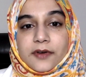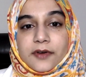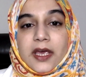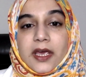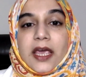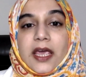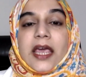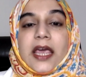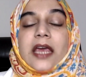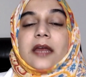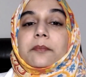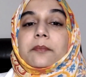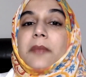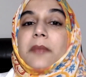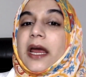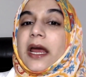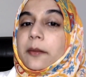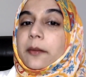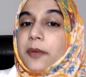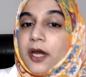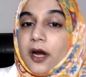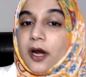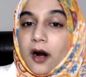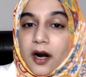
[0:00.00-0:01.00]
It might be
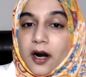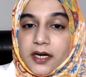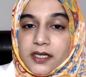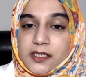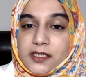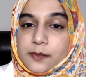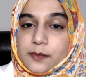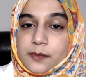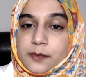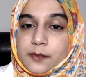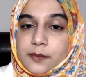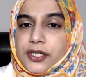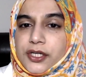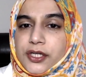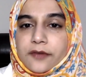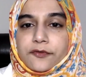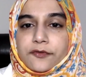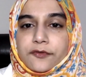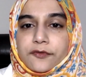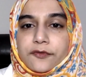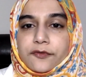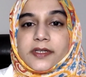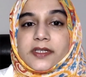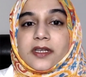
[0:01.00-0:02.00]
hard, especially if you're
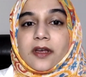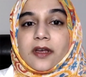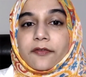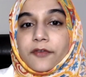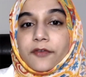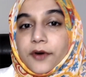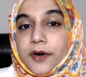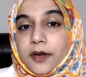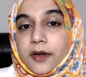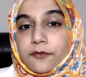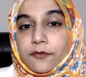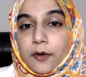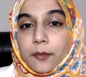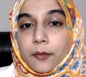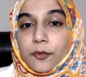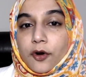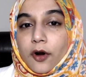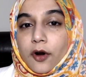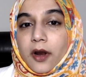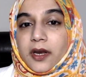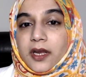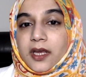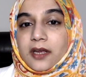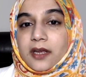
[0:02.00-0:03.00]
suffering from
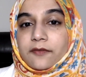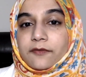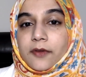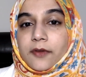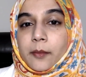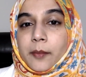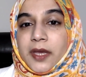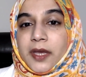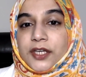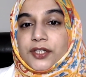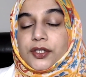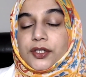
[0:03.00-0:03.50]
chronic inflammation,